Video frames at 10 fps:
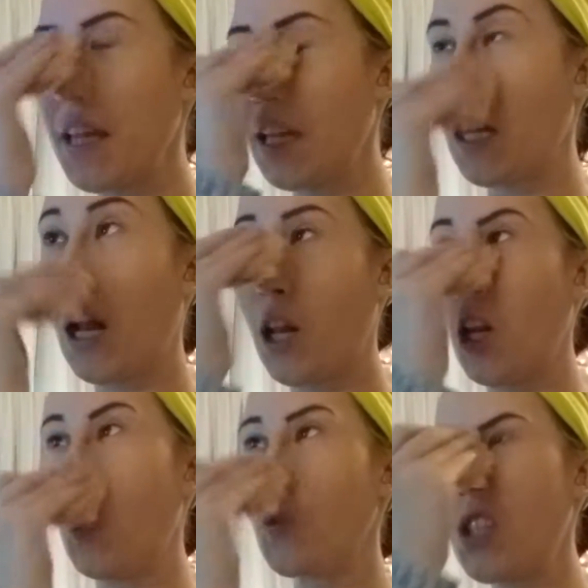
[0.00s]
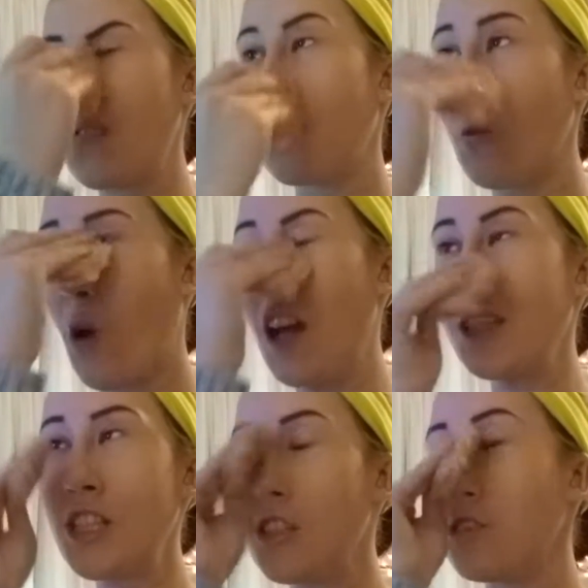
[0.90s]
And on the nose if you
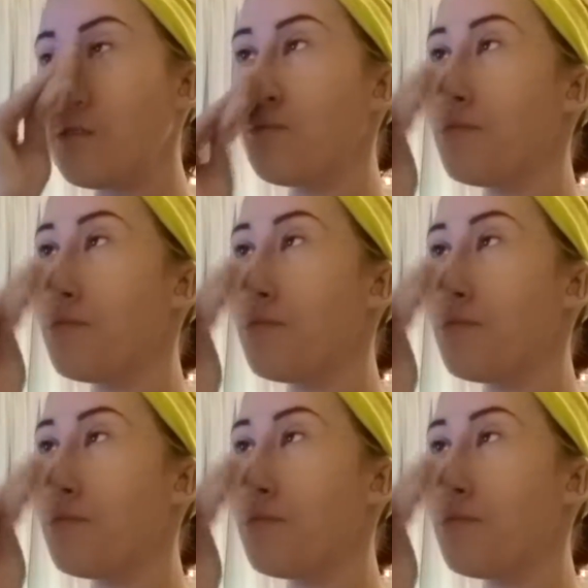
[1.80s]
want to.